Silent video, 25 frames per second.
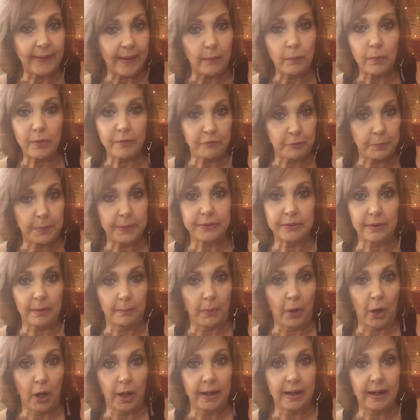that we've put
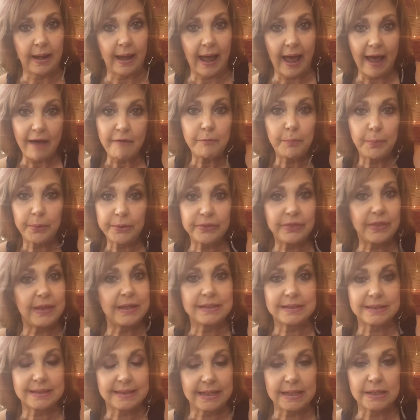them on. I've put
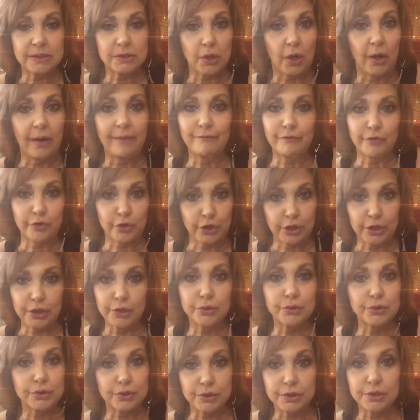these things on for
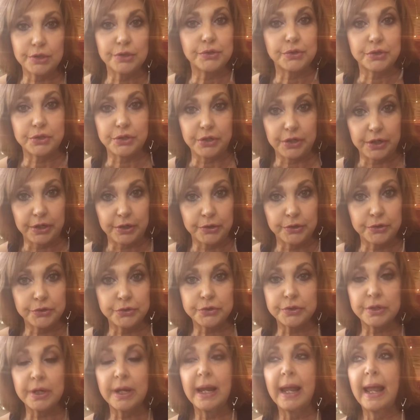years and years and
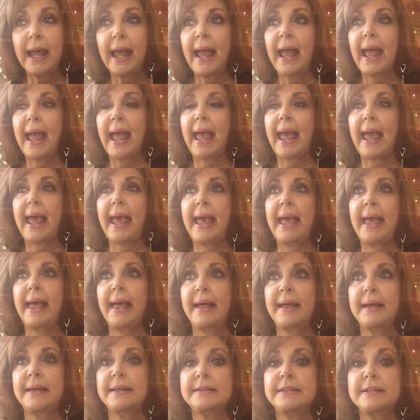years,
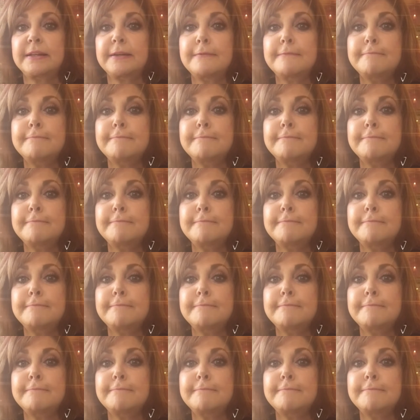and